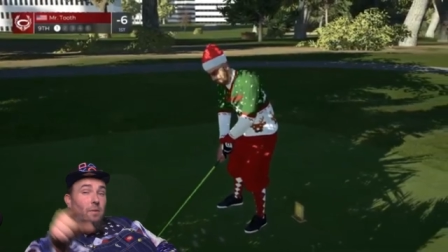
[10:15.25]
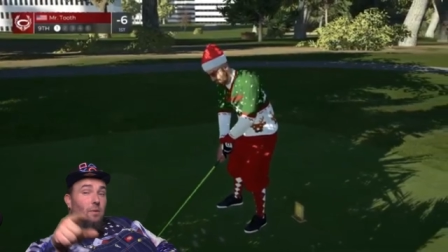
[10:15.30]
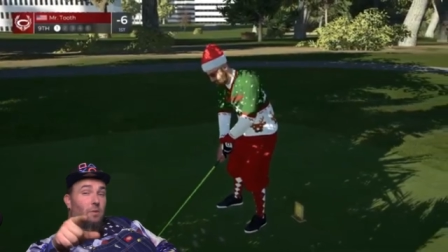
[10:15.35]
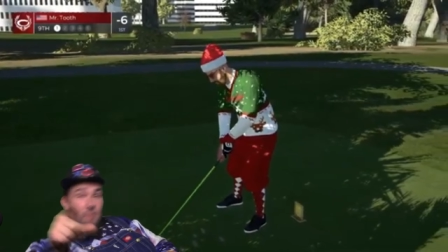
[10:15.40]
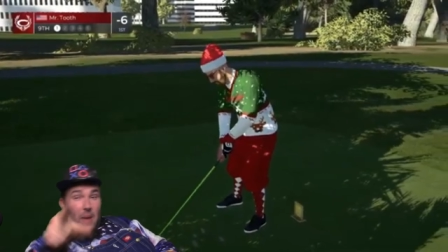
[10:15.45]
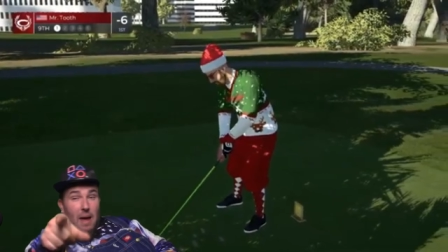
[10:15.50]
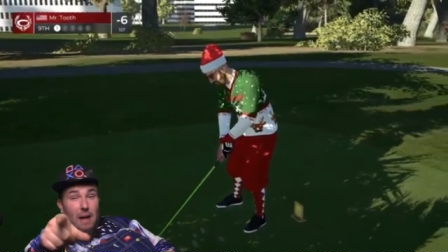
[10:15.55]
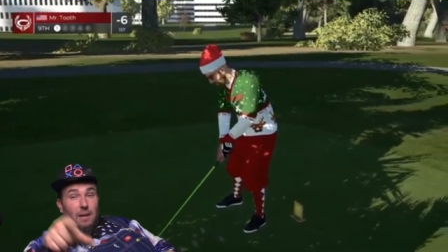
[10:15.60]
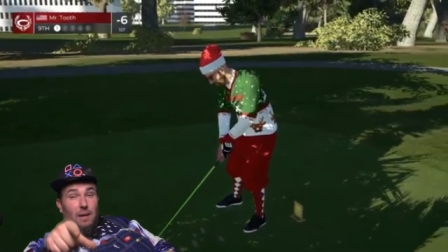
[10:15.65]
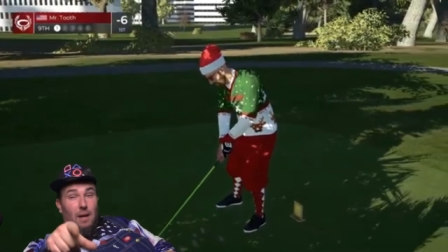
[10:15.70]

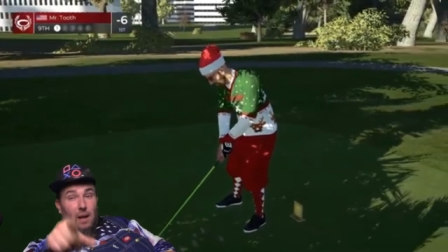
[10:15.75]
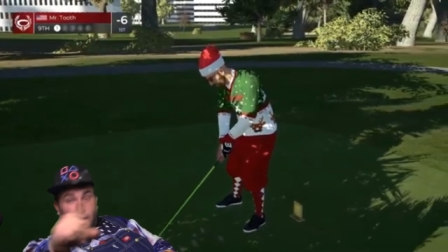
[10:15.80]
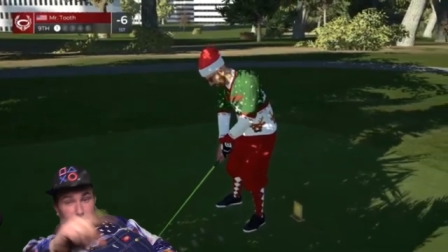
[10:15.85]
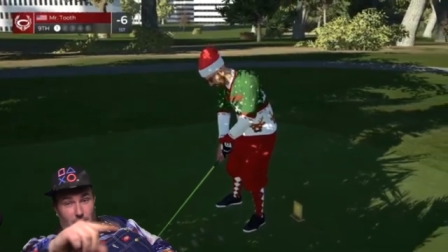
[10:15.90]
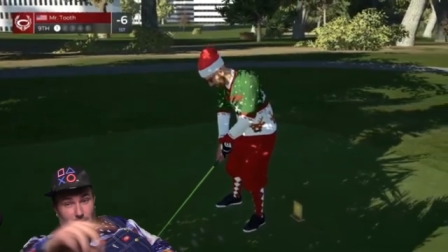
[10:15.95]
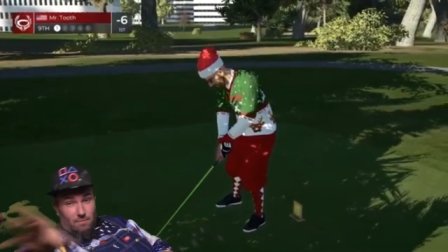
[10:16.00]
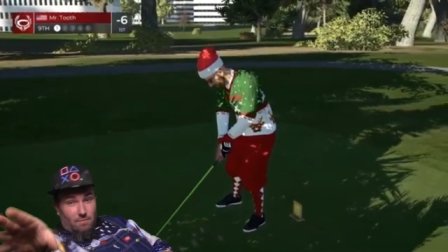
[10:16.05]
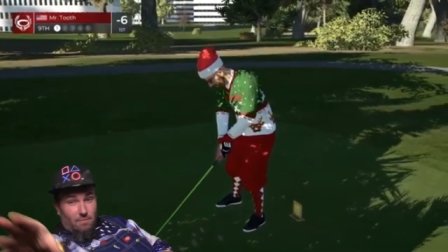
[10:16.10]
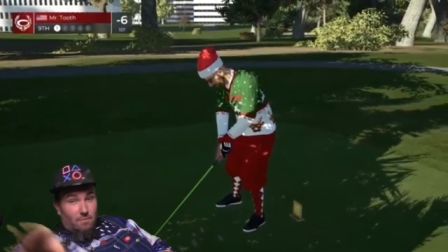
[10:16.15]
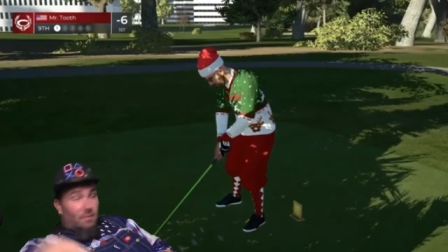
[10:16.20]
Back nine.
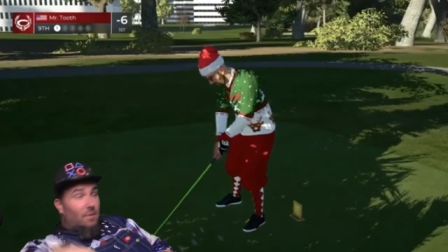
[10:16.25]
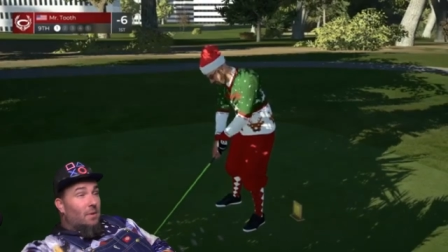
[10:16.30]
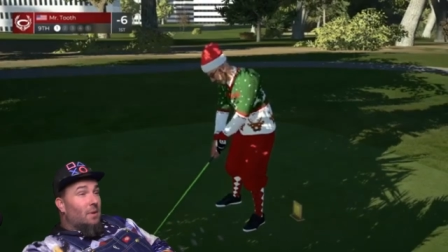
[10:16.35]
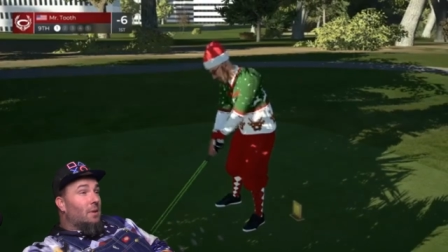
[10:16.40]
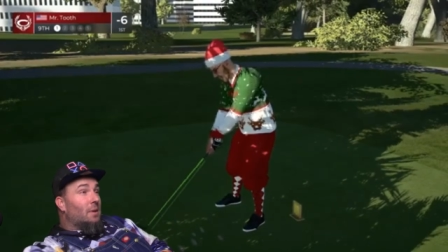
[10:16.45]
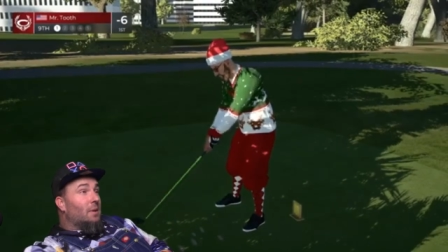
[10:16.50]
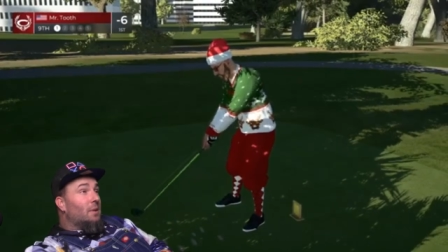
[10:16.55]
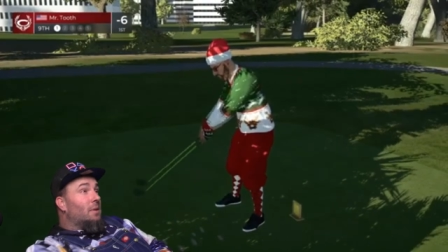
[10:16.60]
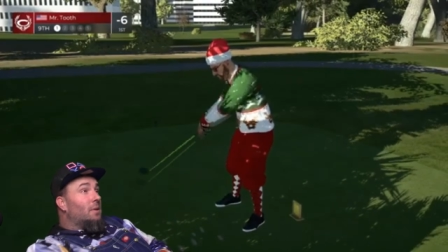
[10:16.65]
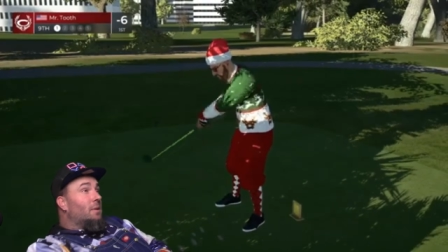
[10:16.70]

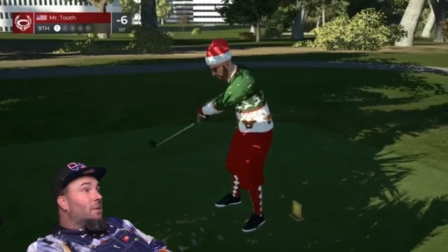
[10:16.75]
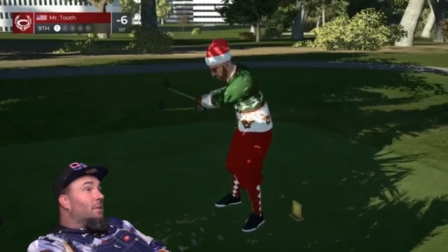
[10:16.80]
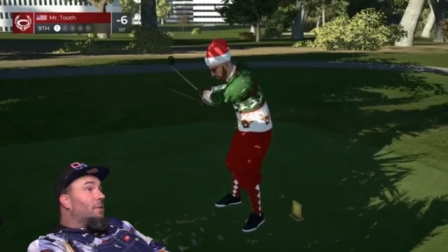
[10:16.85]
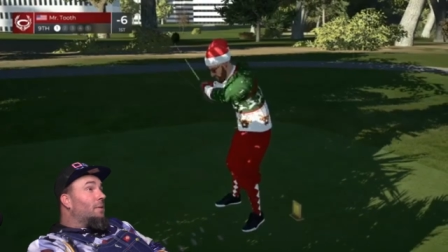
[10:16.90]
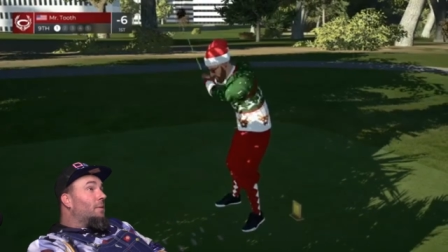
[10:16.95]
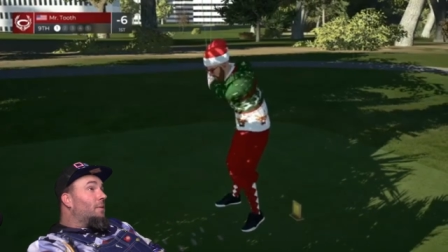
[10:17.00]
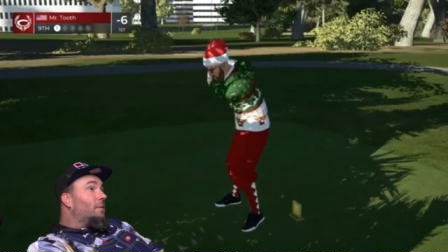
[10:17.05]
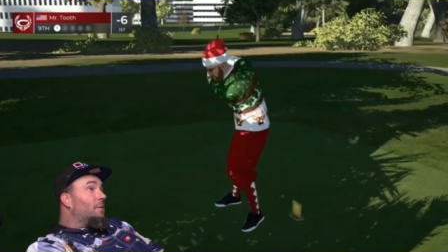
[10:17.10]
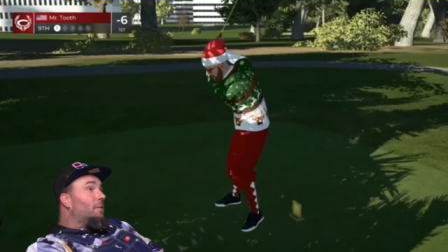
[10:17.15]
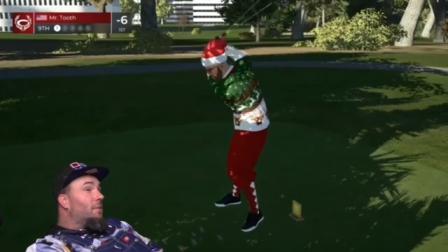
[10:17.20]
Get
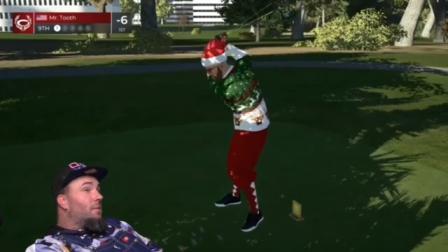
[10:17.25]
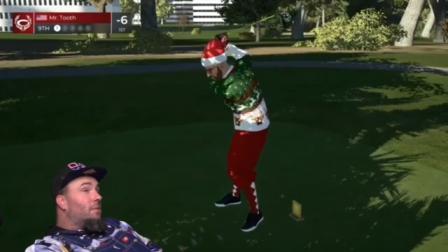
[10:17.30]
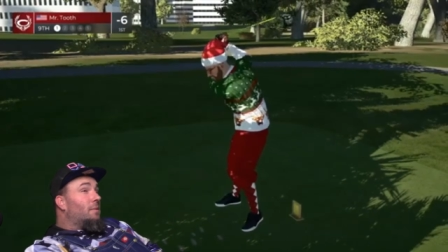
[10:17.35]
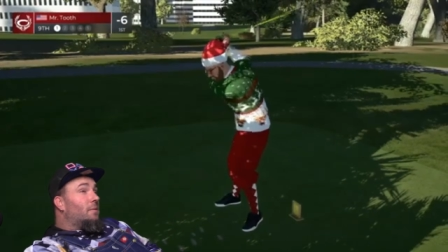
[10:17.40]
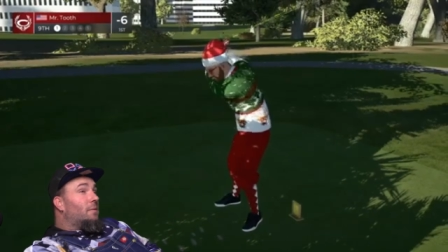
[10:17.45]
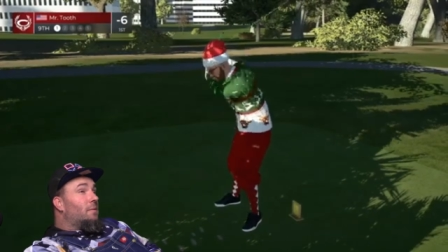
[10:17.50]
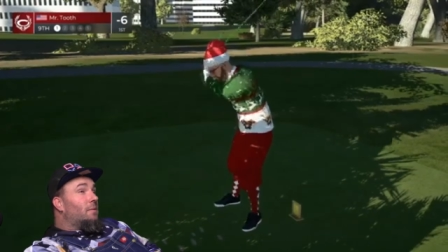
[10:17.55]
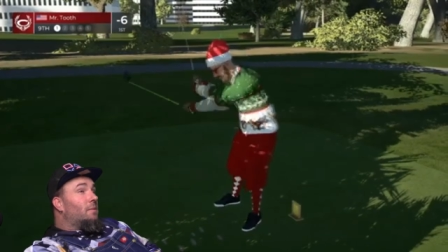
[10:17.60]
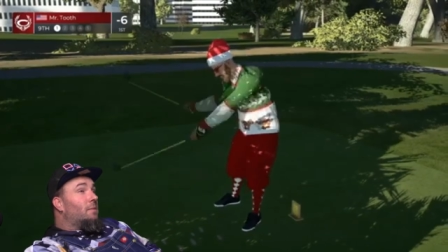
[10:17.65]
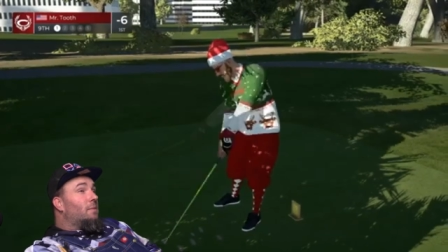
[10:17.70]

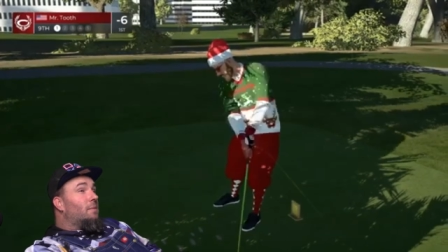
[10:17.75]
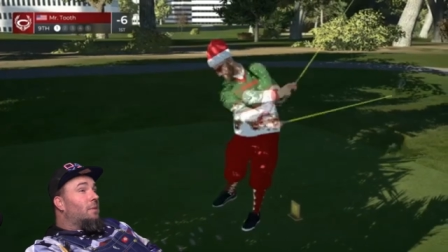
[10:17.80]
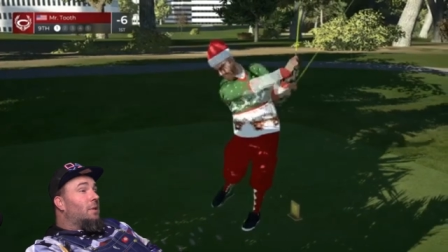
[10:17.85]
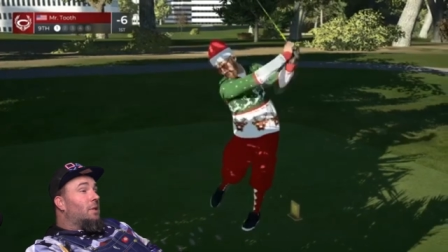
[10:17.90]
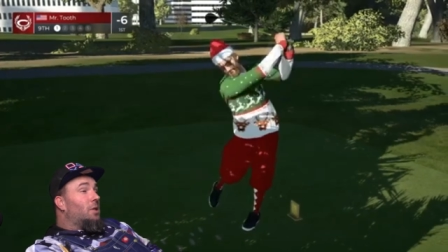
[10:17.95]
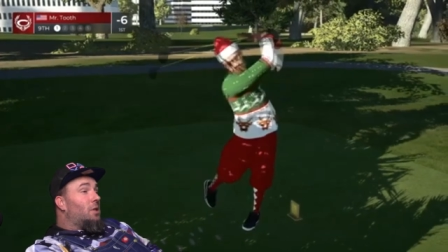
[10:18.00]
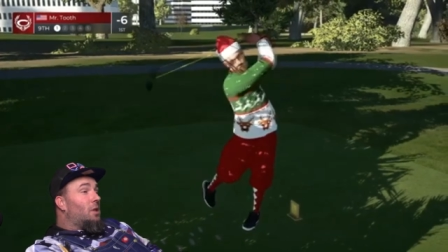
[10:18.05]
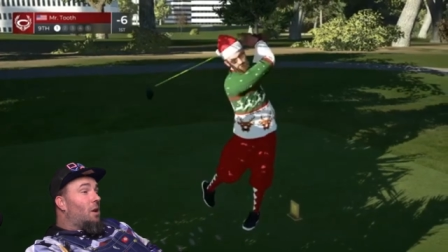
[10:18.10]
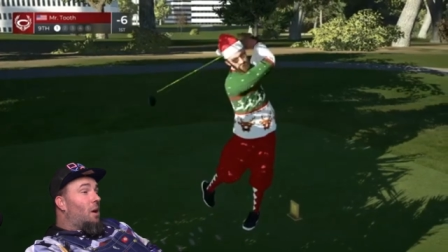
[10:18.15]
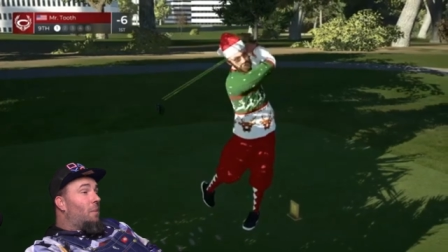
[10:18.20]

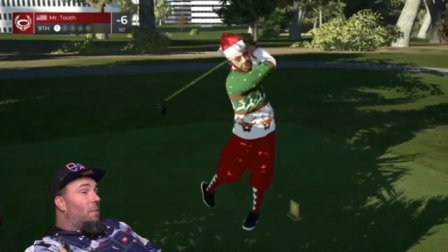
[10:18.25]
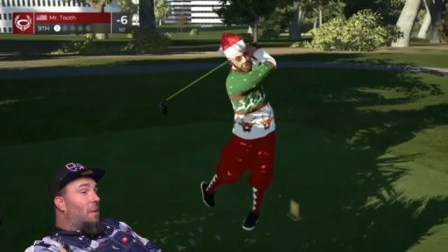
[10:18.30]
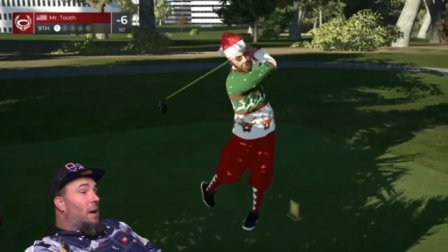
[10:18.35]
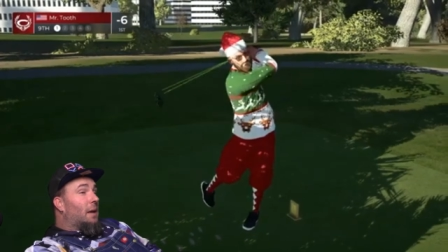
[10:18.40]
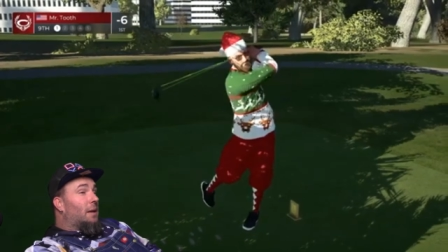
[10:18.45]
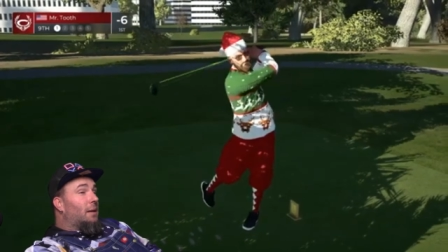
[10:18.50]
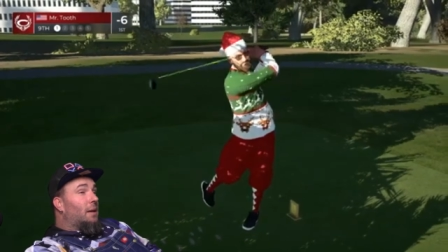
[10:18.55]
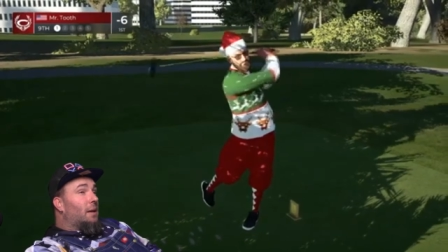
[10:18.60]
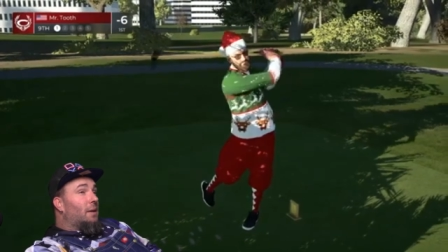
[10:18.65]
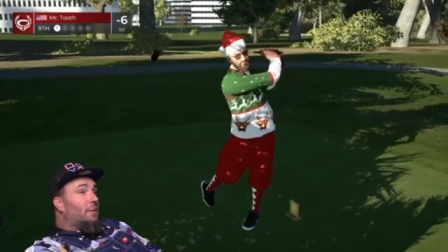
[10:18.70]
you all
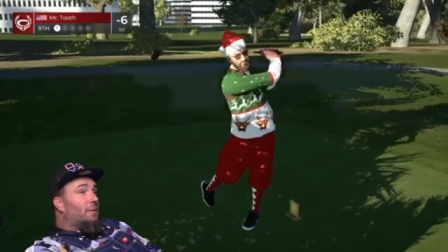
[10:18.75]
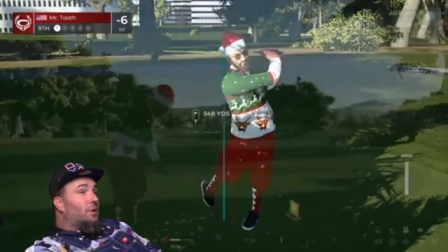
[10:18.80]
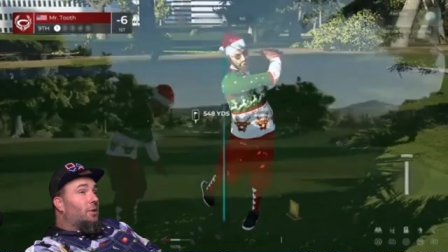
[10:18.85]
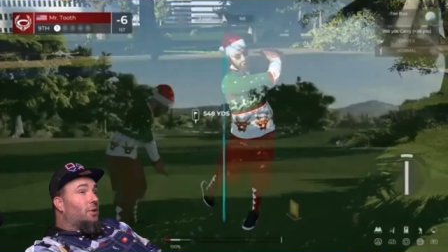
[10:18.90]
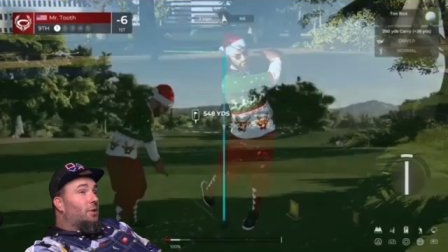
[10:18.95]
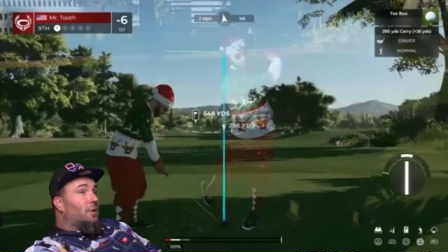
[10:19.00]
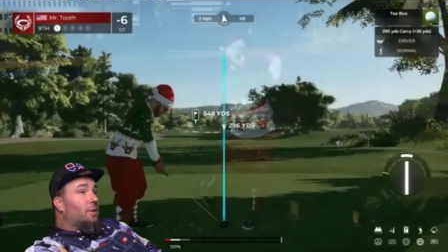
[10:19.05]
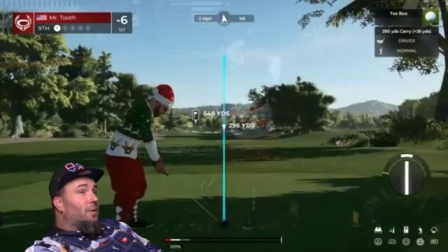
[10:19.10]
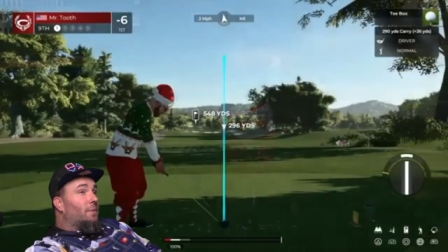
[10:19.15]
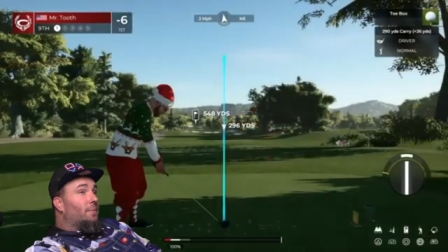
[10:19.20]
back nine for
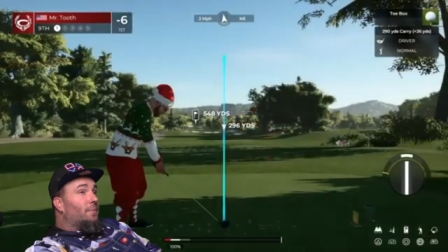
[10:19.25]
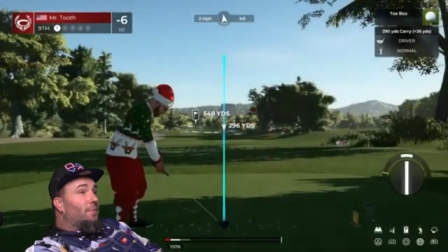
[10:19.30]
sure.